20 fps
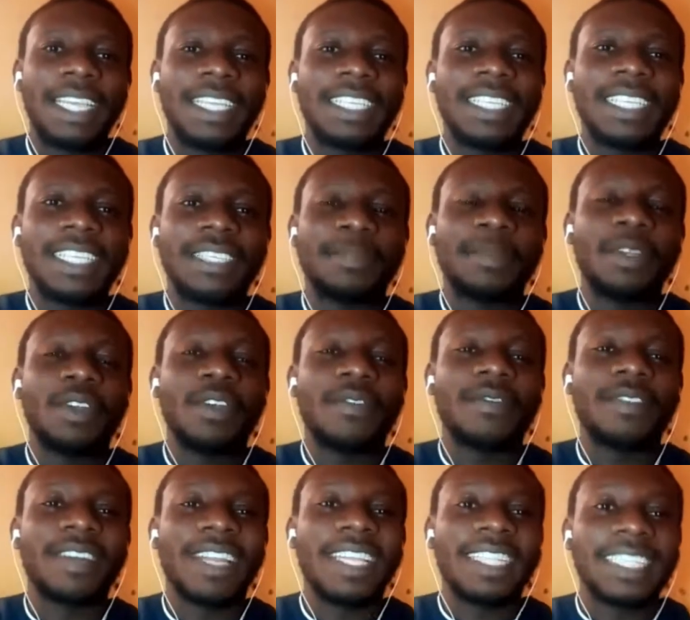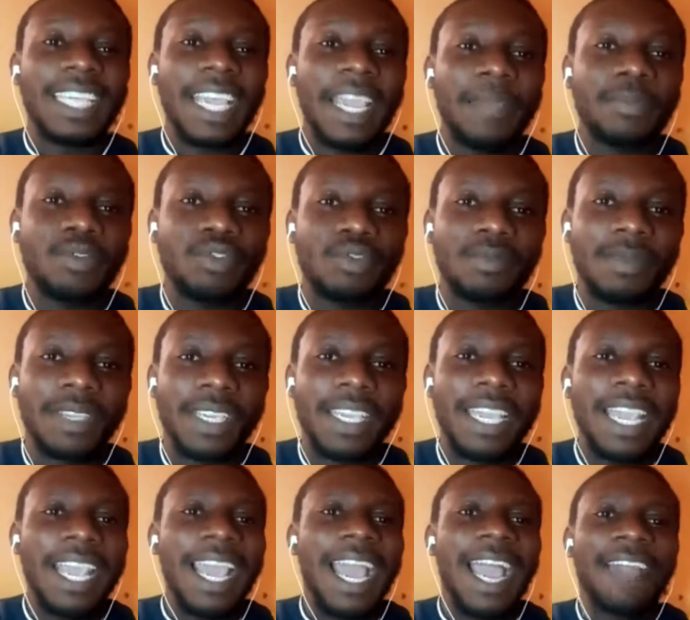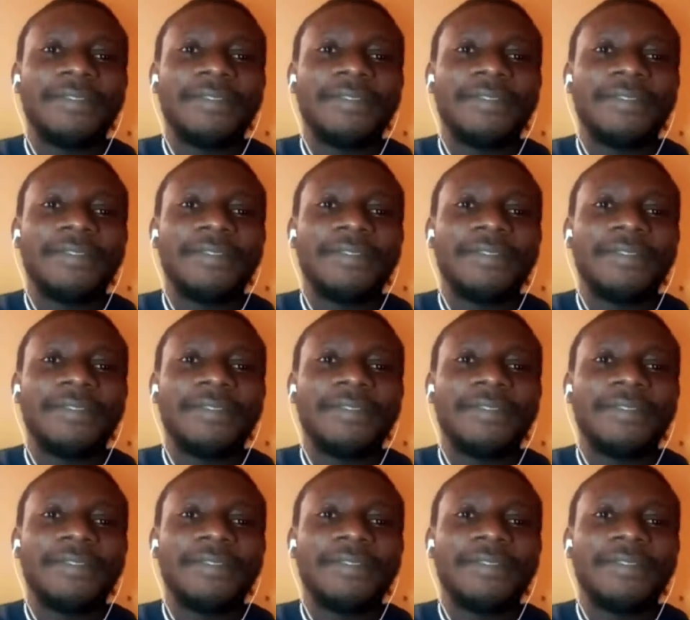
it's been of great help to me.